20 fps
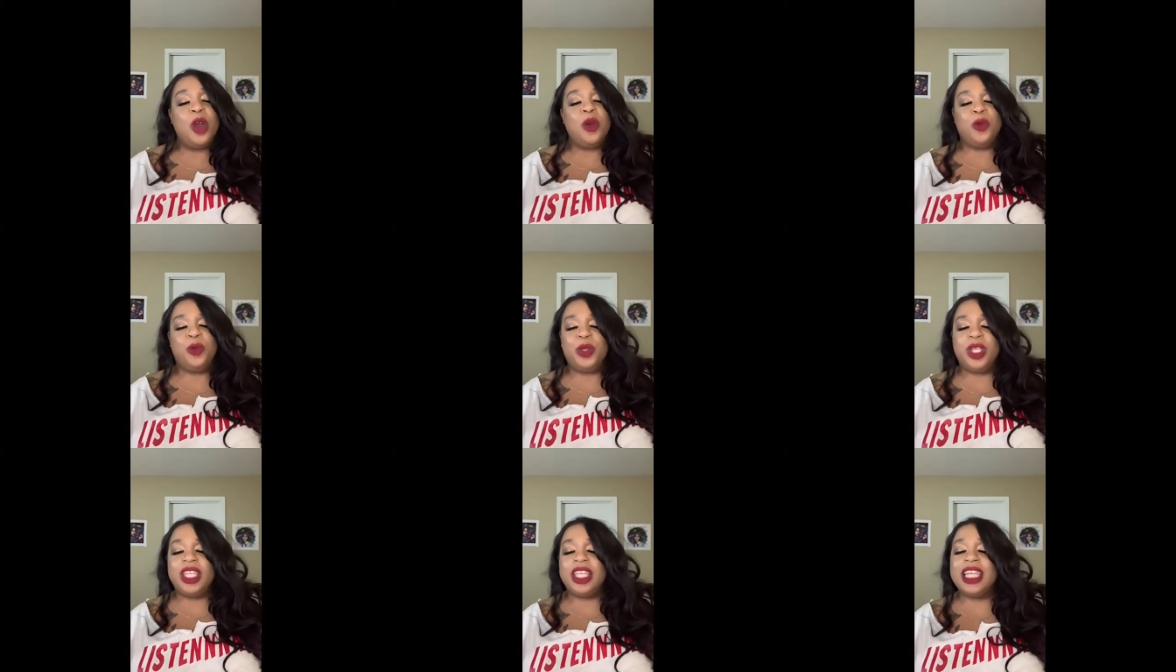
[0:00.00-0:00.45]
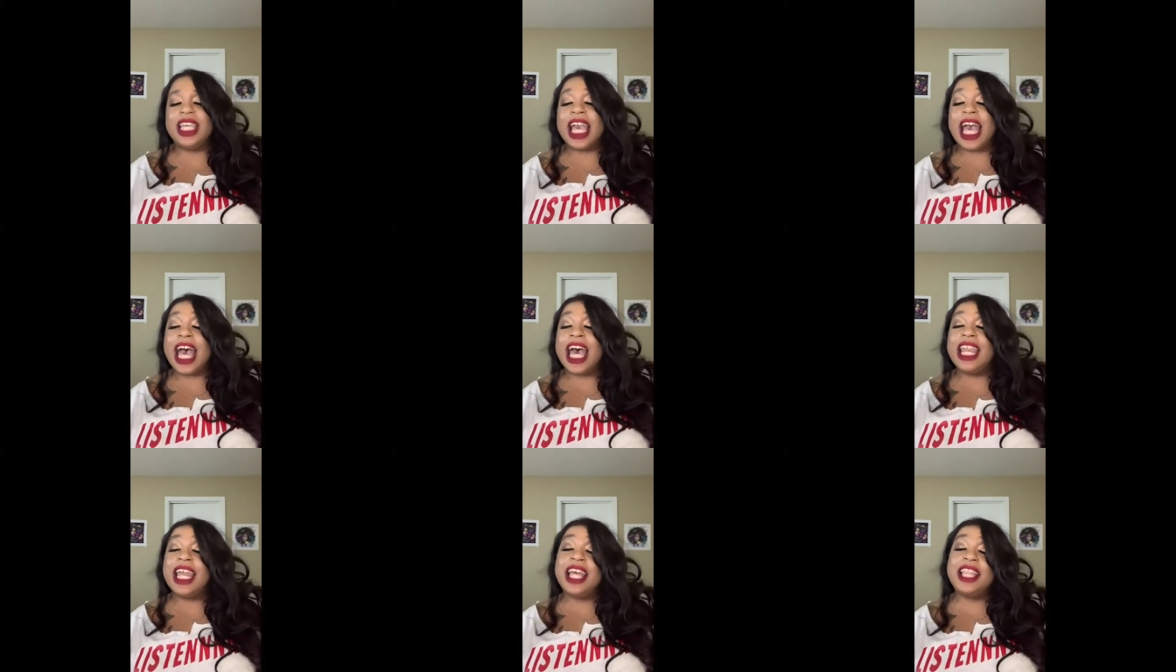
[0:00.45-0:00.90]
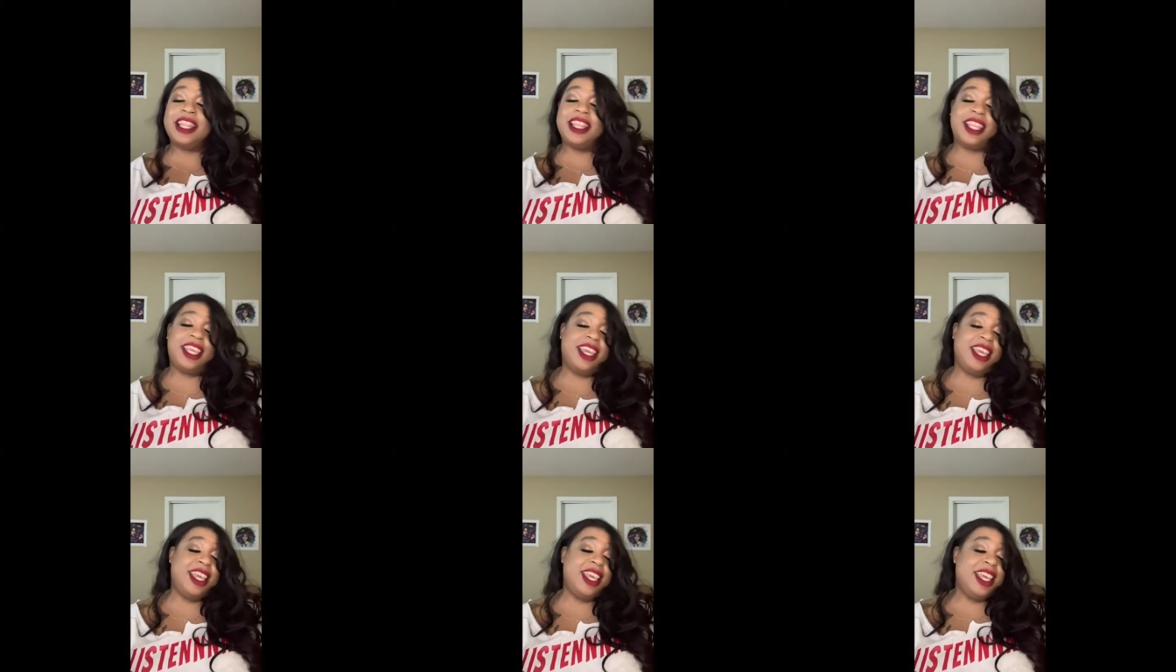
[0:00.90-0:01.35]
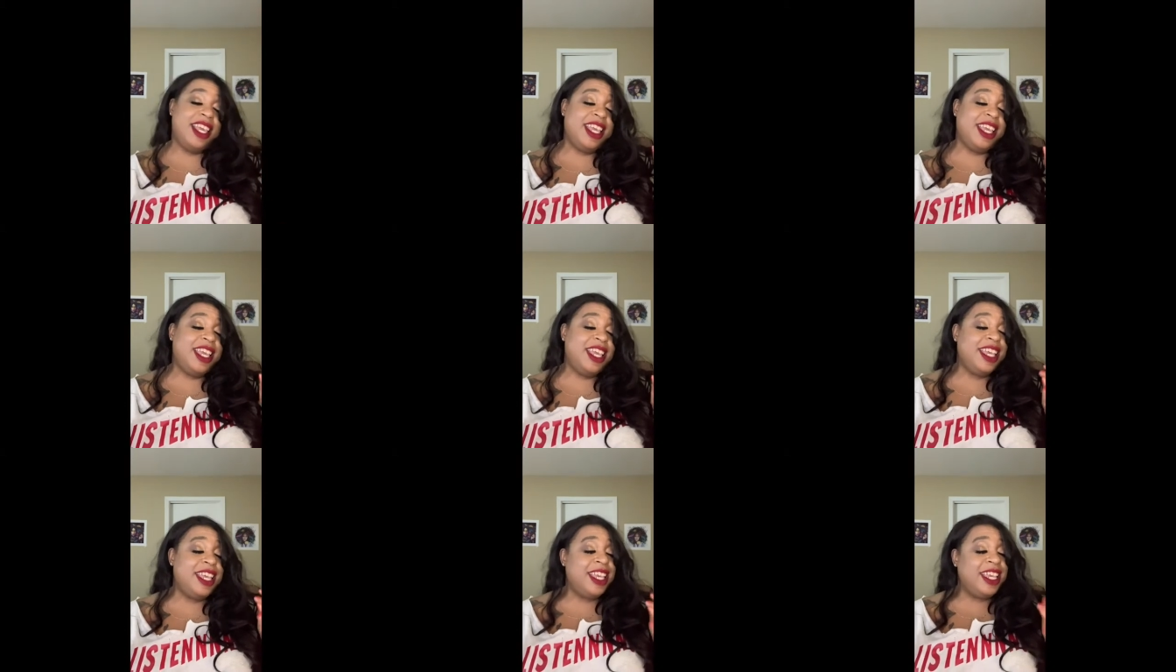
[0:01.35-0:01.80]
We got a
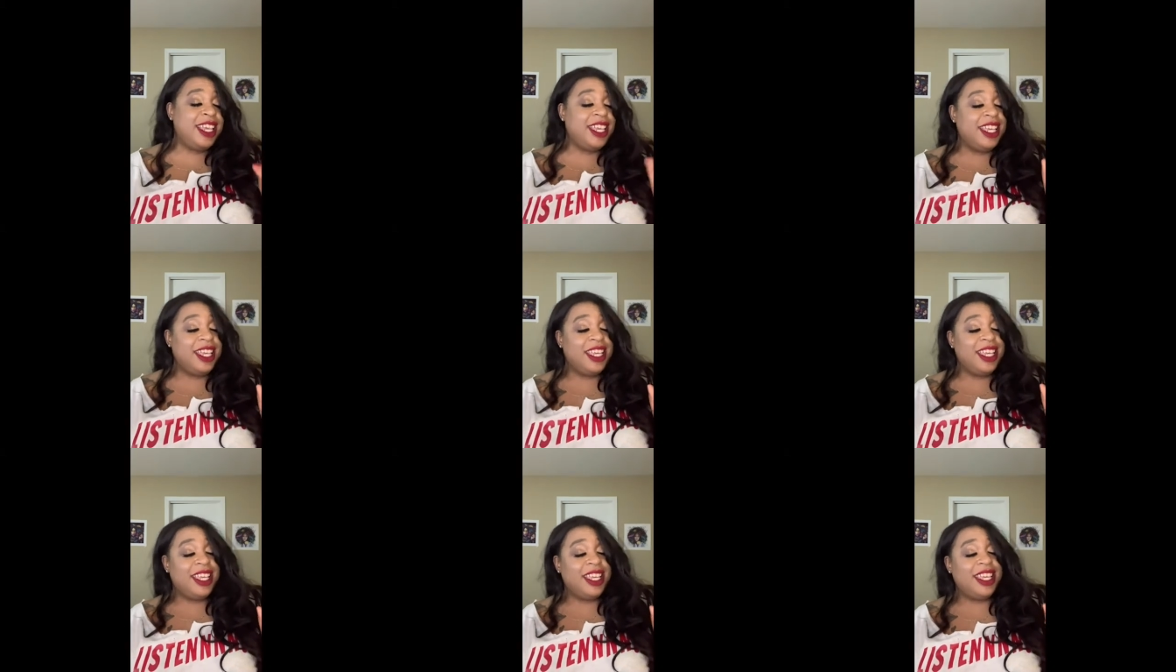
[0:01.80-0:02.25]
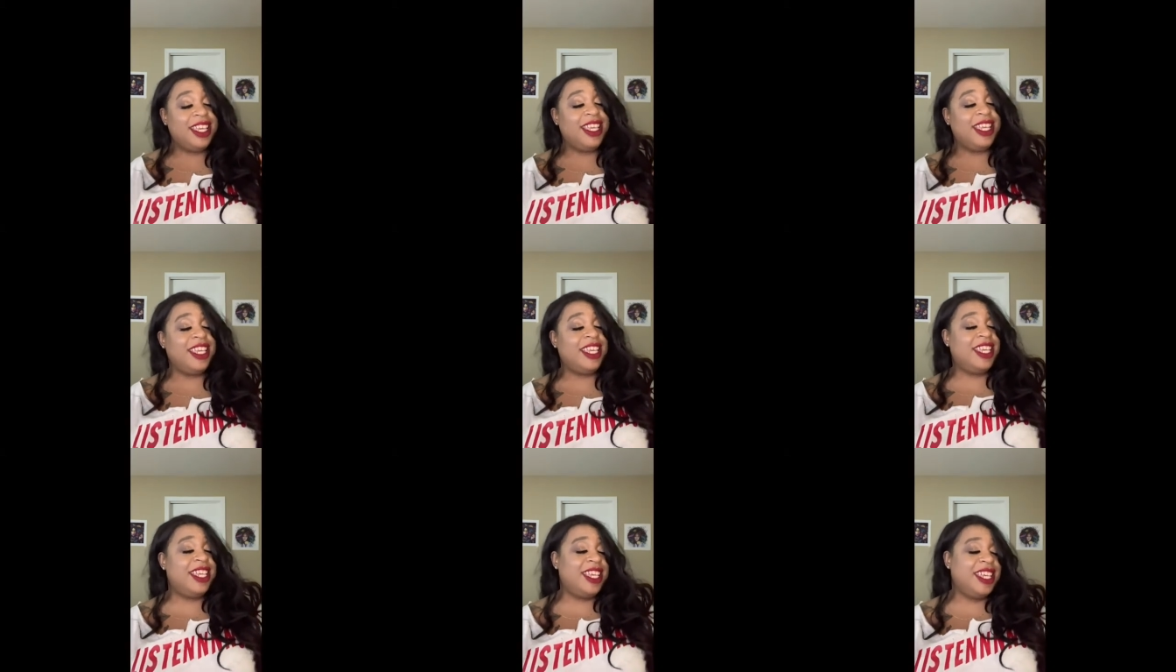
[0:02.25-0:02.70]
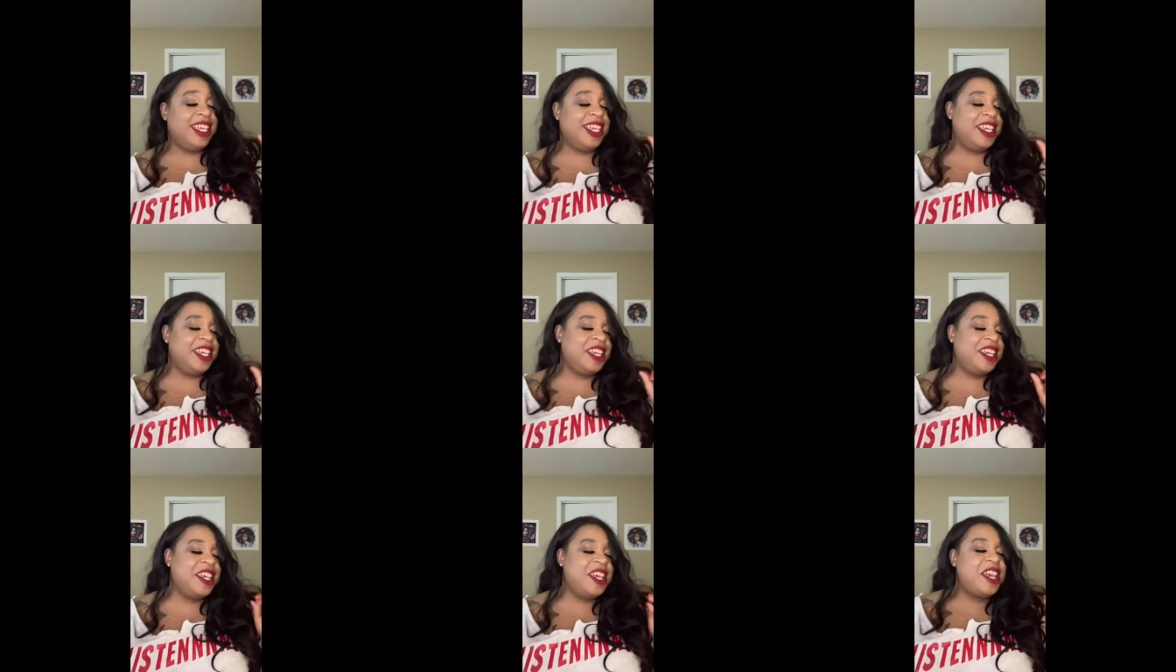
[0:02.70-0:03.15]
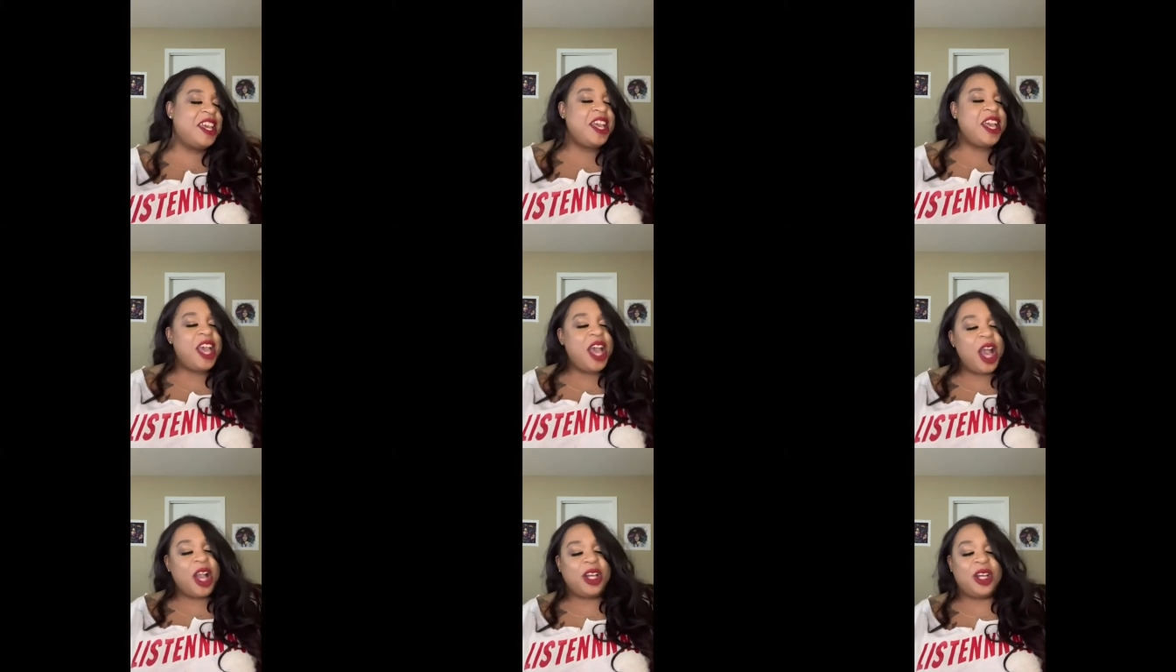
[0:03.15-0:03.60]
thing
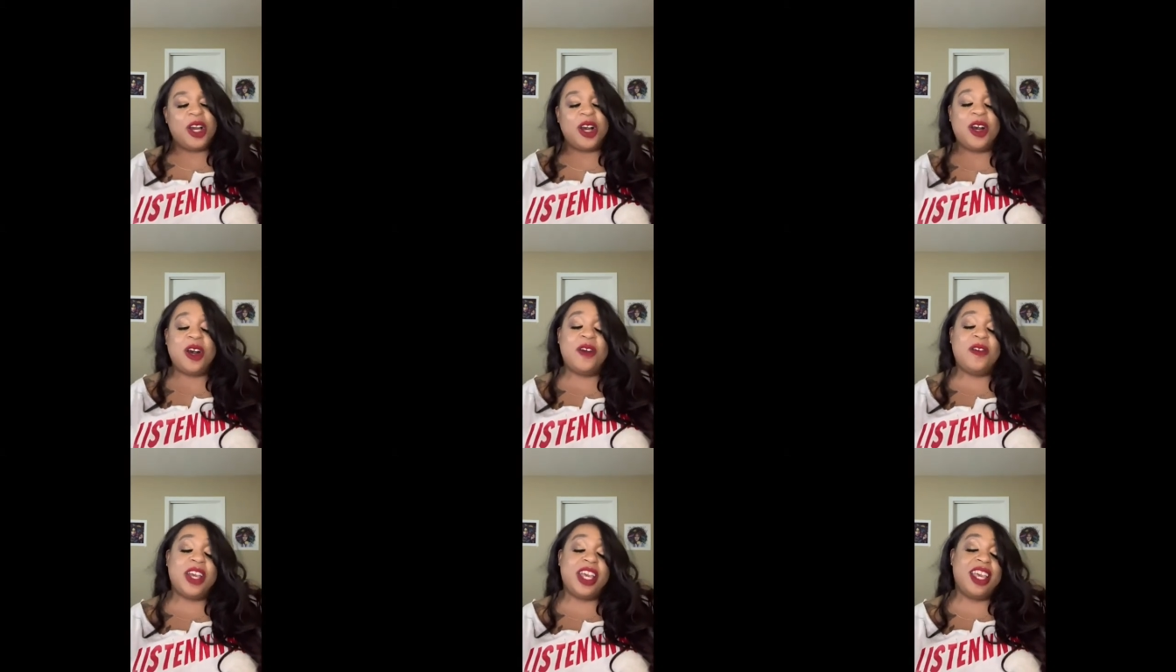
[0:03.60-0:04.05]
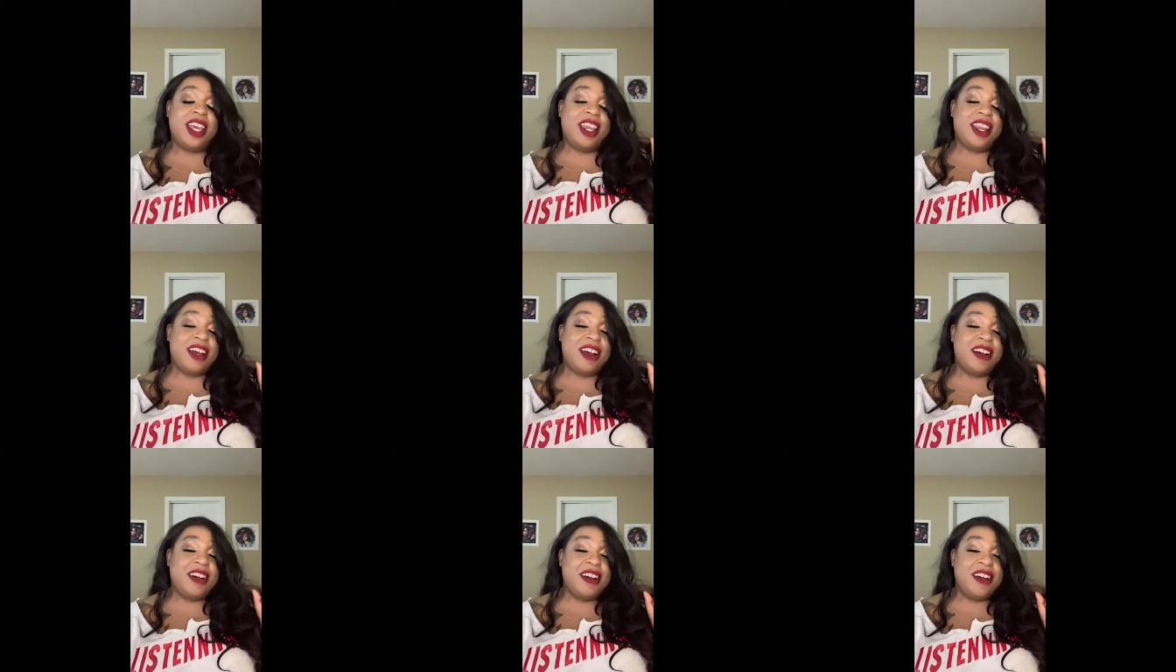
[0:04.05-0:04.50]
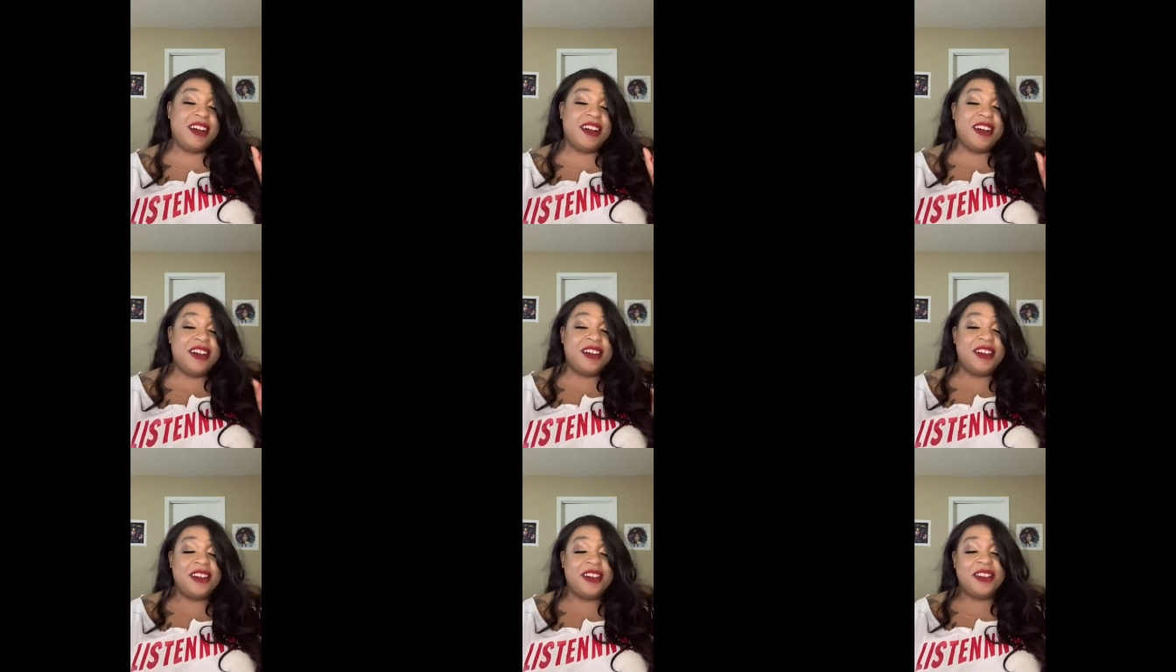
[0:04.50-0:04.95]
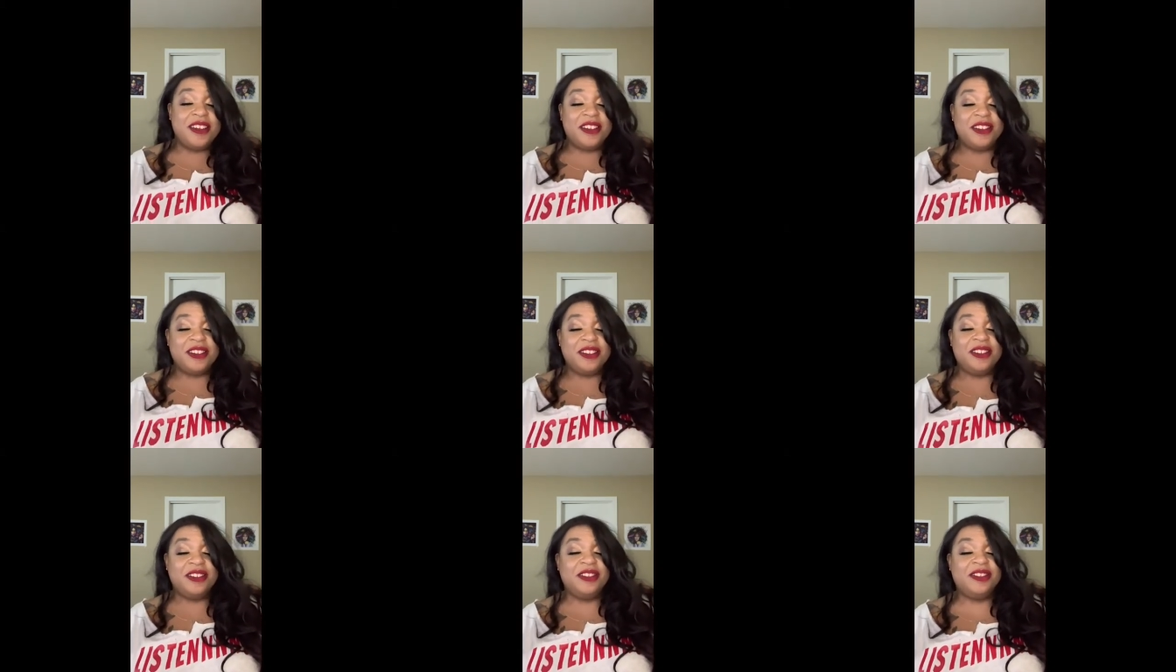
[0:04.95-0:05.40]
going
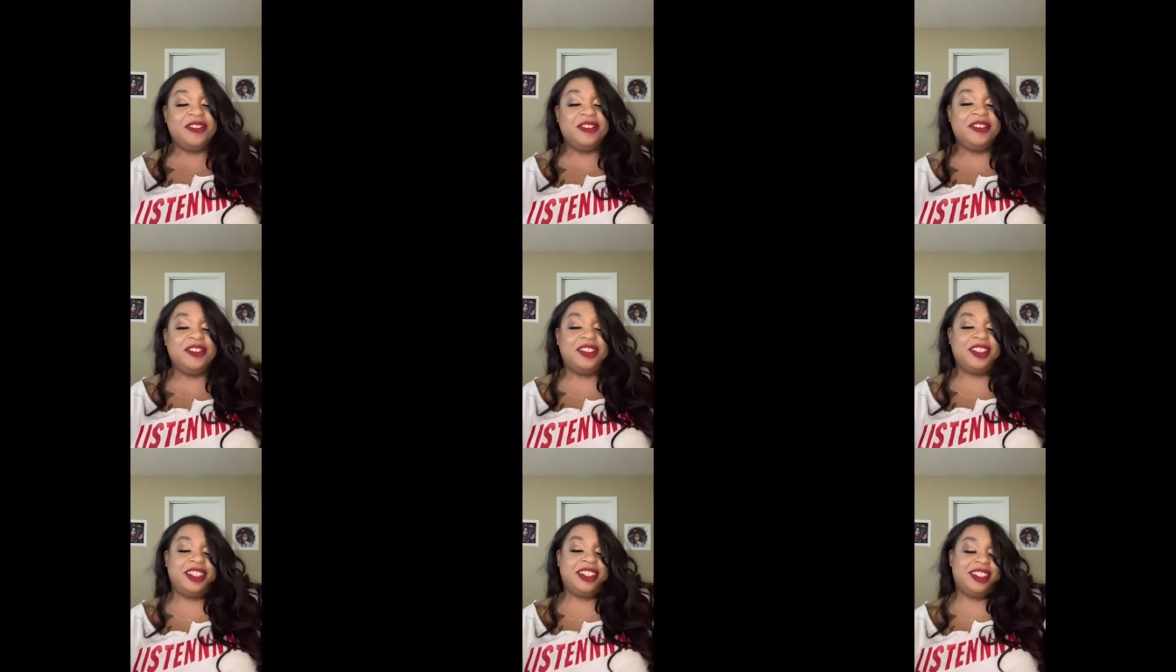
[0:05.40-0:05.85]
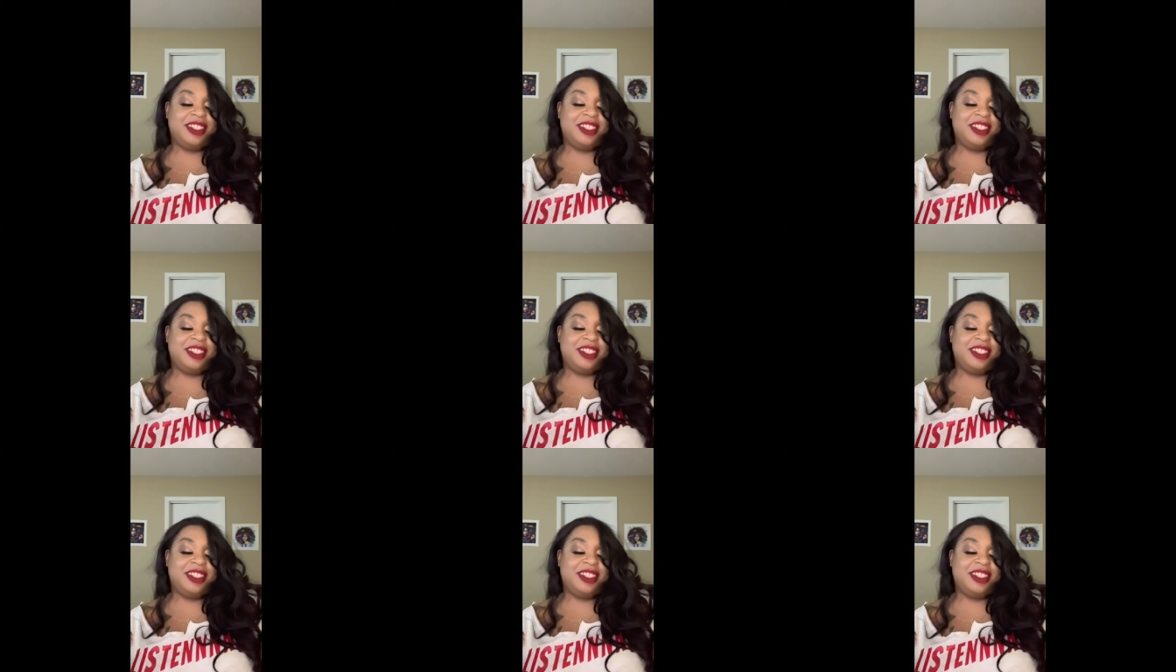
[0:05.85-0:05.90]
on.